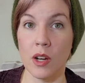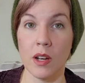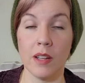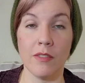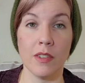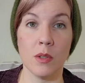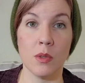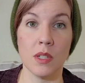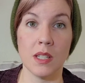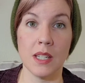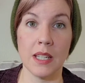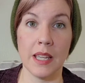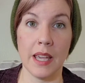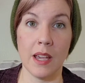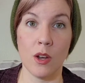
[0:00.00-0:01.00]
out if it was
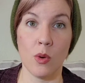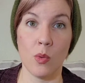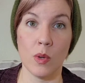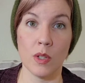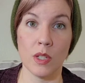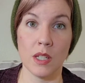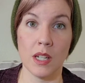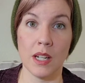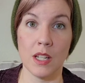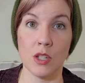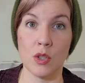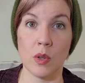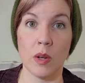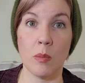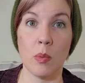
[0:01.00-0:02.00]
DK or worsted, and
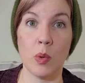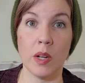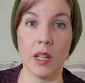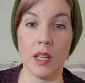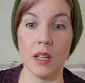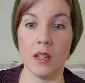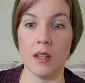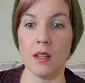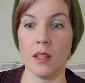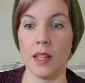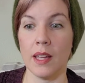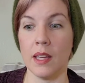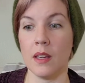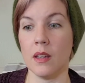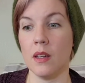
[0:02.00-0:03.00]
so I put in
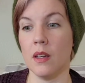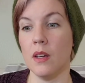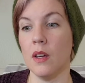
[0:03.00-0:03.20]
like,